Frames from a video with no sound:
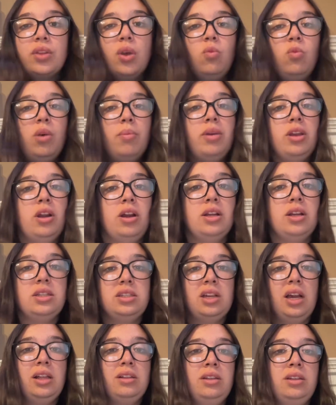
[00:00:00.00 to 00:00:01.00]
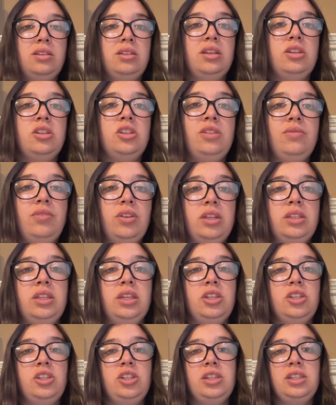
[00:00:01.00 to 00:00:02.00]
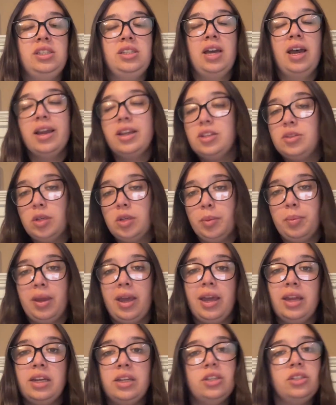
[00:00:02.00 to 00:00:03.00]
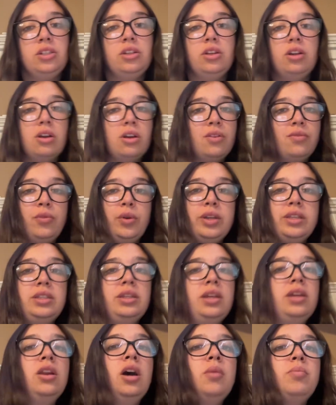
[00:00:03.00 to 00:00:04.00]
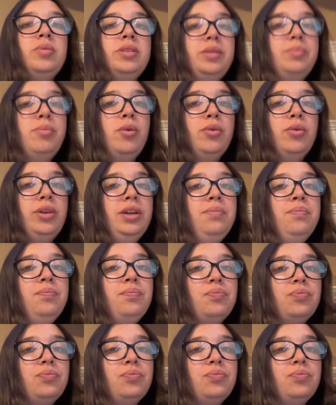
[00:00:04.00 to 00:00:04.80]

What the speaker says: women are silenced and she feels like she is tied to a man and her voice cannot be spoken.